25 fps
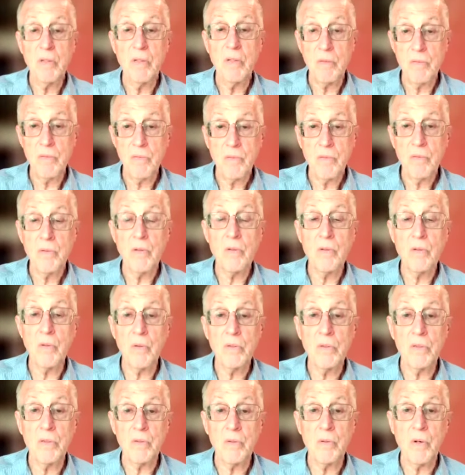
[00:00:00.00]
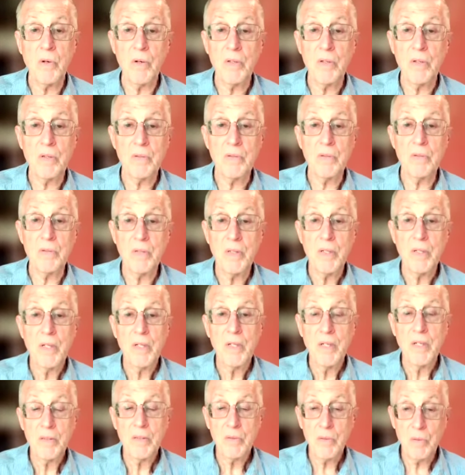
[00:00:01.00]
the longer article,
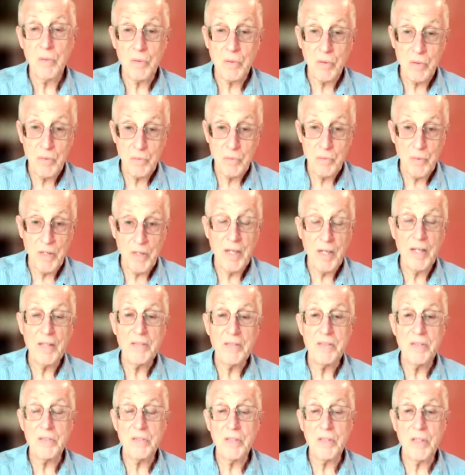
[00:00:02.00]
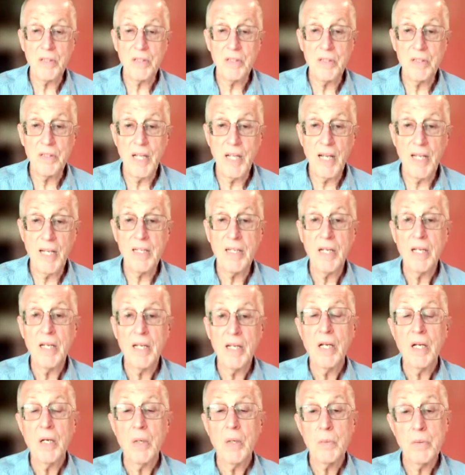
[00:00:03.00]
longer than what I had to say today,
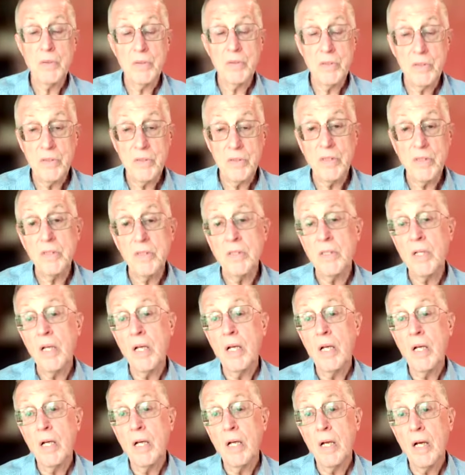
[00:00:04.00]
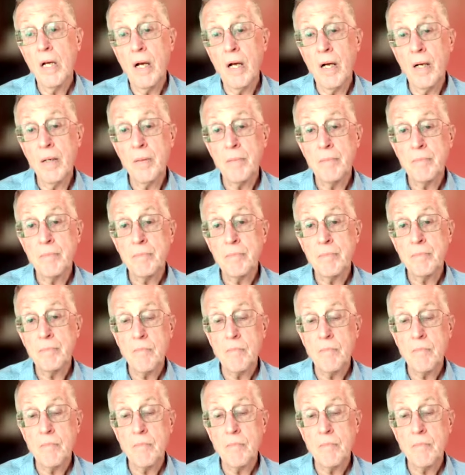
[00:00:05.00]
which is in the